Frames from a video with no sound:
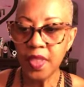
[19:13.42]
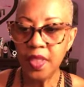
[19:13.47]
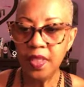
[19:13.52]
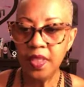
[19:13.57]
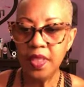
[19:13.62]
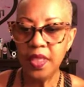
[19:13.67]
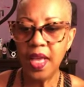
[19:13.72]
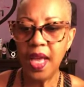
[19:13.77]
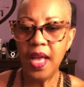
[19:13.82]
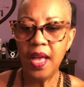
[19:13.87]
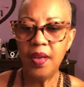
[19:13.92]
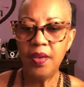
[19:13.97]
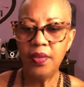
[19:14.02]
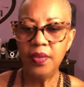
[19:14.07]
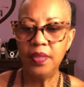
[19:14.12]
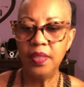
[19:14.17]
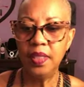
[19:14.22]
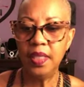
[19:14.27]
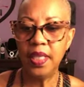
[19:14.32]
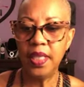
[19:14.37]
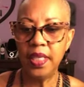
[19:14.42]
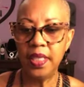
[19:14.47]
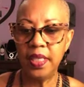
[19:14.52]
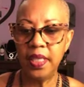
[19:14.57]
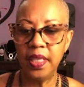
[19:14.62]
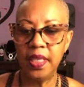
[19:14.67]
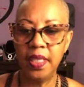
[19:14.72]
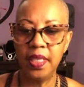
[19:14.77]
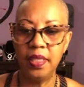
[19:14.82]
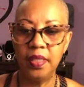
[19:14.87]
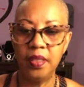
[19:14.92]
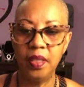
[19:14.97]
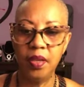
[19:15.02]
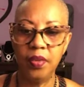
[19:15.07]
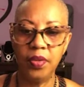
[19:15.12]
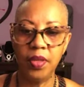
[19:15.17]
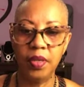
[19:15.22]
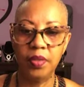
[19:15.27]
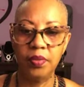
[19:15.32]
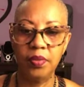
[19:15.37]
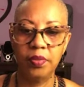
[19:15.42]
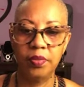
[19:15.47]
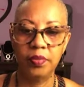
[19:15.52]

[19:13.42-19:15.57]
Y'all, look at these. Hold on.